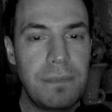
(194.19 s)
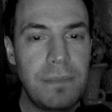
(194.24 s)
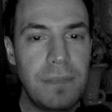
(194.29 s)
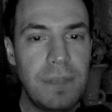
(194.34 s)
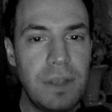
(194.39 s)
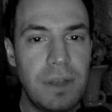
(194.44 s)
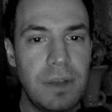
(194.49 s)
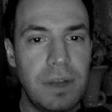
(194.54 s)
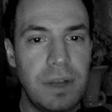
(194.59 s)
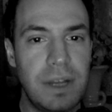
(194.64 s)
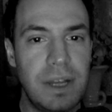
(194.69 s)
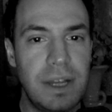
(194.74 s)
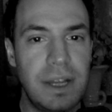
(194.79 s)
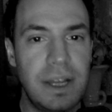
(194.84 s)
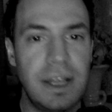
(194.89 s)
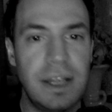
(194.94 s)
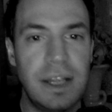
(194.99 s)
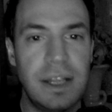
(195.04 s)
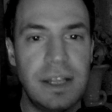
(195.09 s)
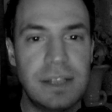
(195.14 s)

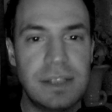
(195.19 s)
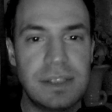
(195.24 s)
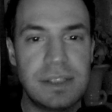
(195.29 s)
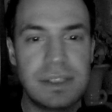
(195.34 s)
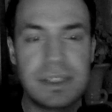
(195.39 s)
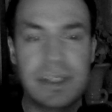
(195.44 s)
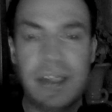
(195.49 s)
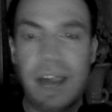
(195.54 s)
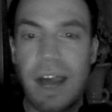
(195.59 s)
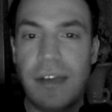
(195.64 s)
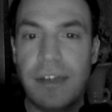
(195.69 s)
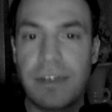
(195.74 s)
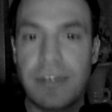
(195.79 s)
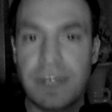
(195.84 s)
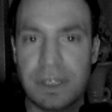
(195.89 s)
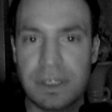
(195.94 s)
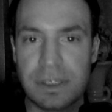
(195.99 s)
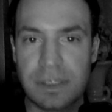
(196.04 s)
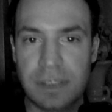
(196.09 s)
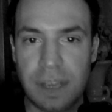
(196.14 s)
it's this
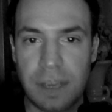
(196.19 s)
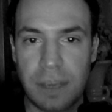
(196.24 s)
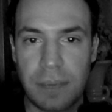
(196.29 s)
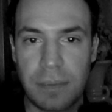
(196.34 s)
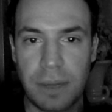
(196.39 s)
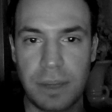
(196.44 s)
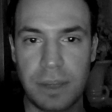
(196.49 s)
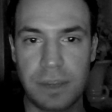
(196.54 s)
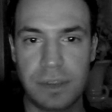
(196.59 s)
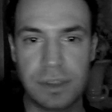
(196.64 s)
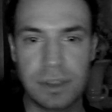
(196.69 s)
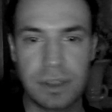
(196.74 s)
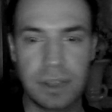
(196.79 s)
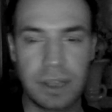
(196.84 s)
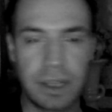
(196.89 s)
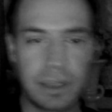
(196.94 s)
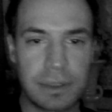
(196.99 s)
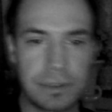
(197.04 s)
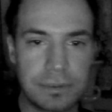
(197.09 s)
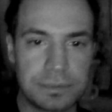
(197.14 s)
confidence game, right? So
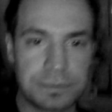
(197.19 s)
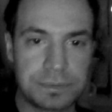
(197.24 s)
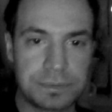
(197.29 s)
like